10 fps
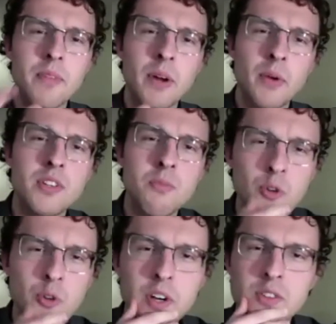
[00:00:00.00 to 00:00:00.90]
were some
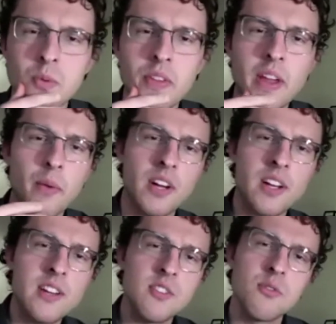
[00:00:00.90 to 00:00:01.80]
rumors when they were going
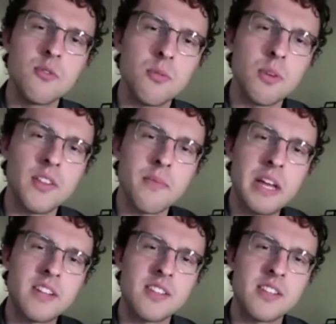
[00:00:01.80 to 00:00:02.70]
to do the Man
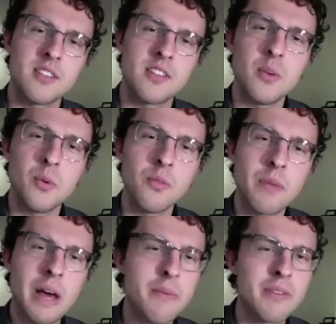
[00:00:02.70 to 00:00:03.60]
of Steel sequel,
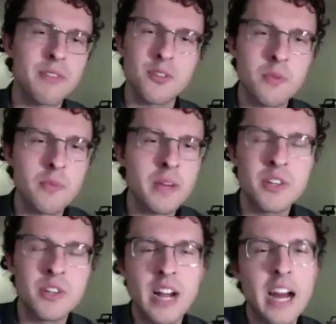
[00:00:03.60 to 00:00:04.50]
Batman vs Superman,
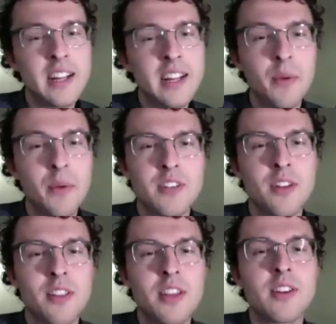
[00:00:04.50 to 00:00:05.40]
which I didn't like when I saw
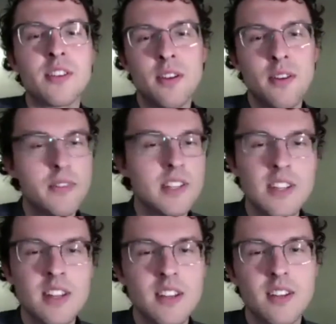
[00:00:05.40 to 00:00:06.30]
in theaters. I haven't
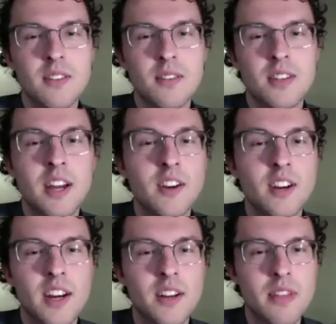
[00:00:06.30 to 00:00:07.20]
seen the Snyder
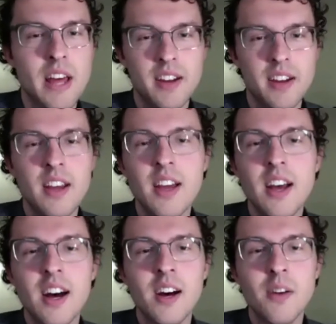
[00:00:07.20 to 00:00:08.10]
cut of that.
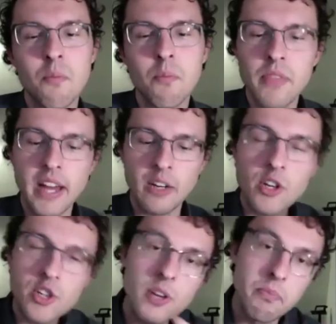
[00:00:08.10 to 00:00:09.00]
That
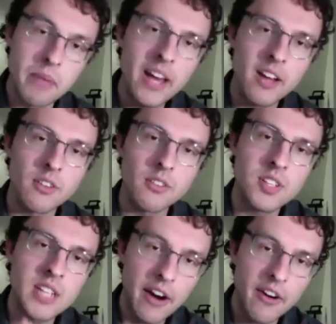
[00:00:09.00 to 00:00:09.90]
Christian Bale's
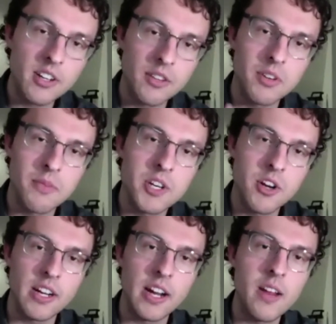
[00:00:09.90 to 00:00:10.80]
character from The
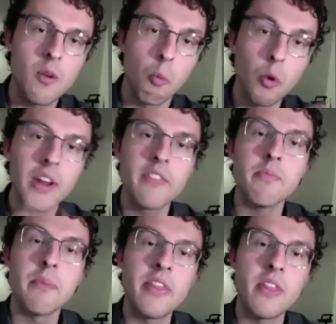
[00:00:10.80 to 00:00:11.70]
Dark Knight would have
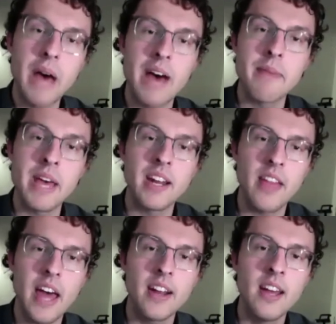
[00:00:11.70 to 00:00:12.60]
been the Batman in
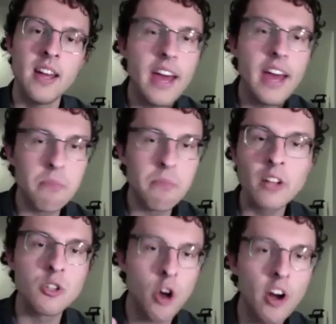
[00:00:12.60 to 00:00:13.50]
that. And Bale
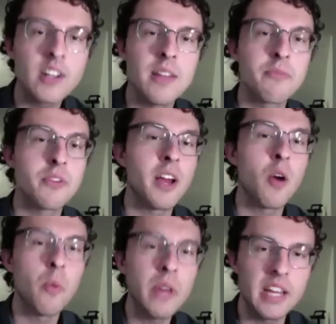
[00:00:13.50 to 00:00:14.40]
talked to them for like a
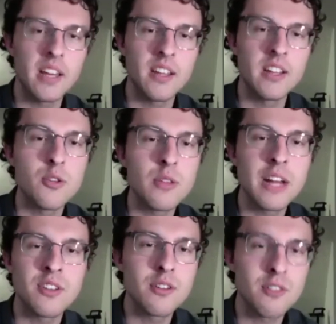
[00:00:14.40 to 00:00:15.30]
week in
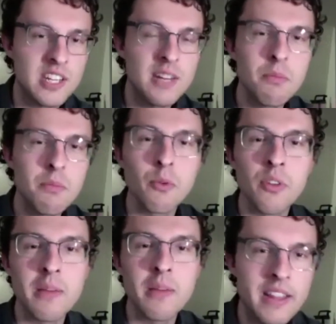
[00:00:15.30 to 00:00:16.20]
2013 before
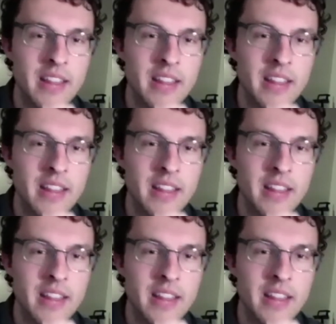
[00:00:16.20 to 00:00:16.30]
they made that